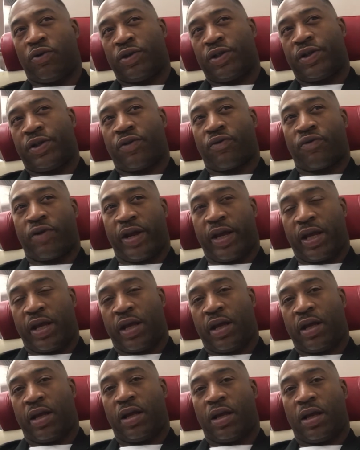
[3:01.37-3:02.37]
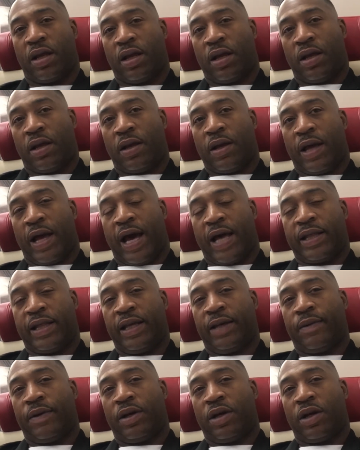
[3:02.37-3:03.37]
of those 3. I
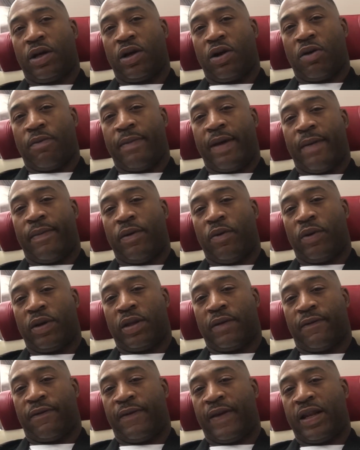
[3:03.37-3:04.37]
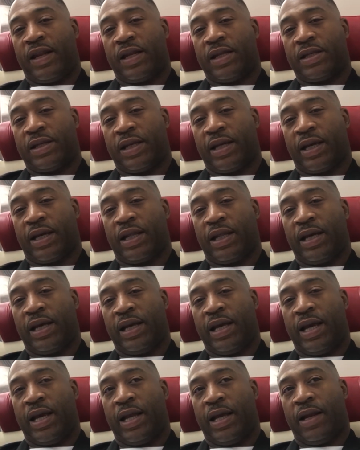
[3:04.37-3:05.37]
think we're going to go maybe with the fitness and the
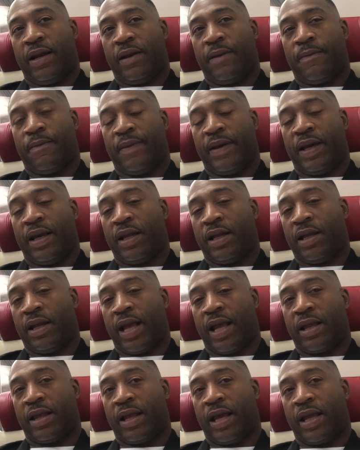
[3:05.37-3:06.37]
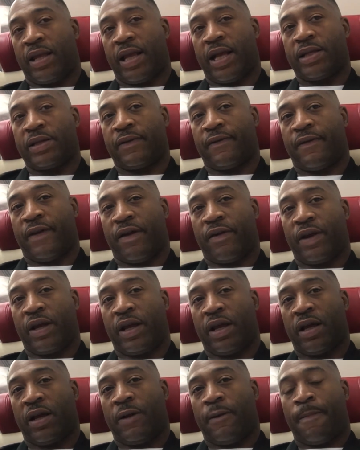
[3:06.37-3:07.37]
clean eating, being that that's a
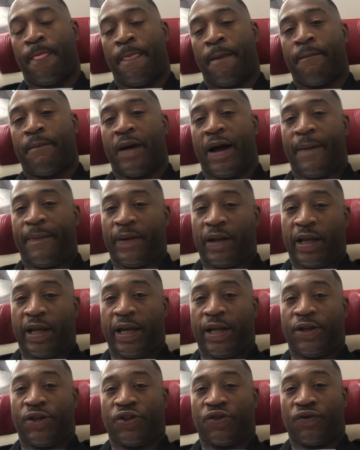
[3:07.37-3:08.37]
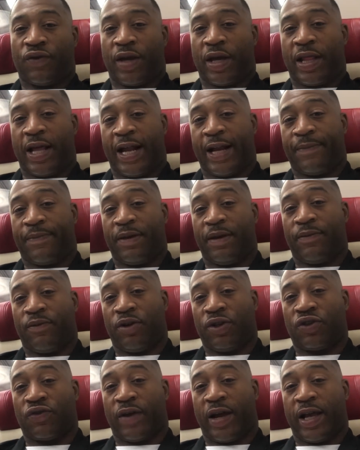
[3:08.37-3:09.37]
very popular industry. A lot of
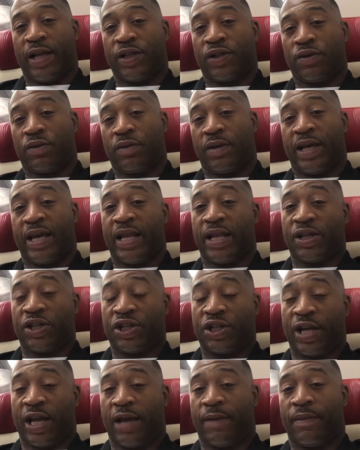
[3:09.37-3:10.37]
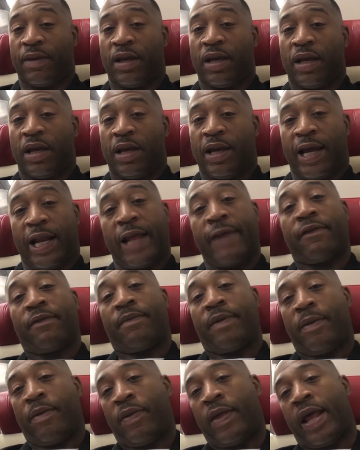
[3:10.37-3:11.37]
people are trying to get in shape, and
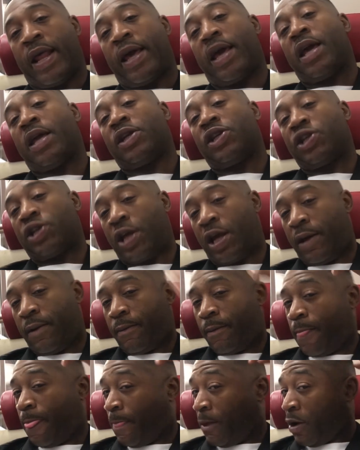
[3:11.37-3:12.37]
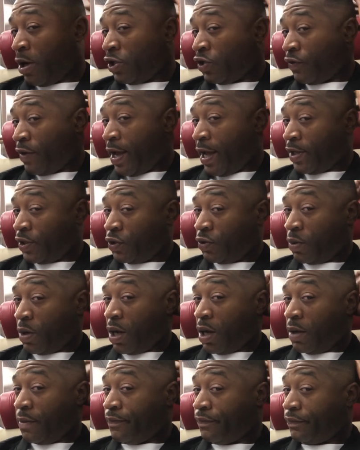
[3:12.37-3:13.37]
even people that are in shape are trying
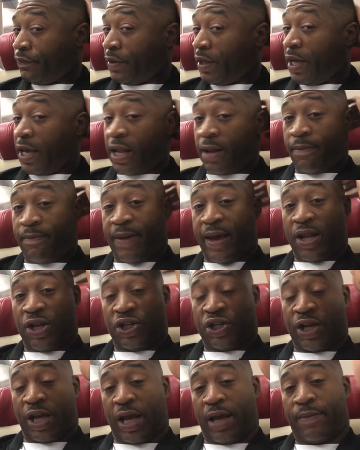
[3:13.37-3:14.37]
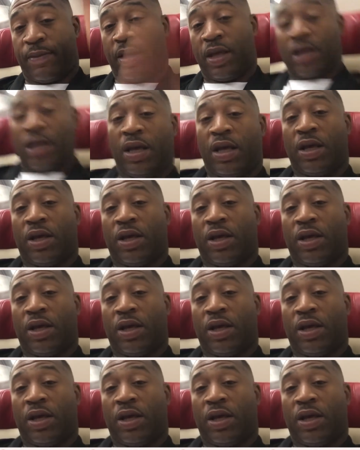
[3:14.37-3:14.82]
to get in better shape.